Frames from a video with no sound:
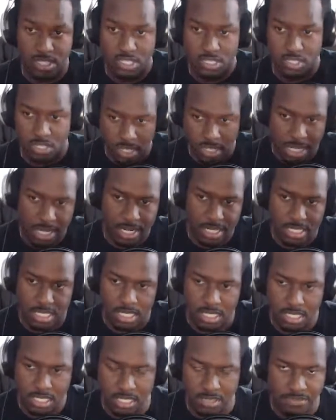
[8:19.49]
just to kind of
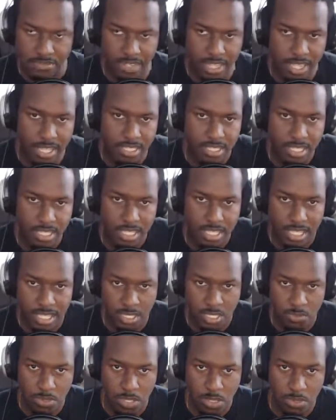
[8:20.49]
tease the fans. I think
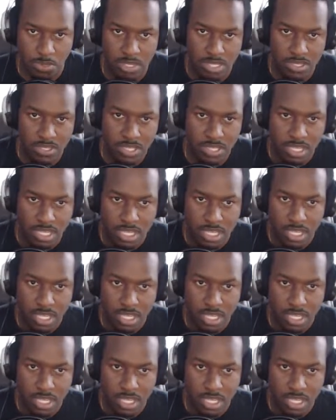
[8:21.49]
that's what it was.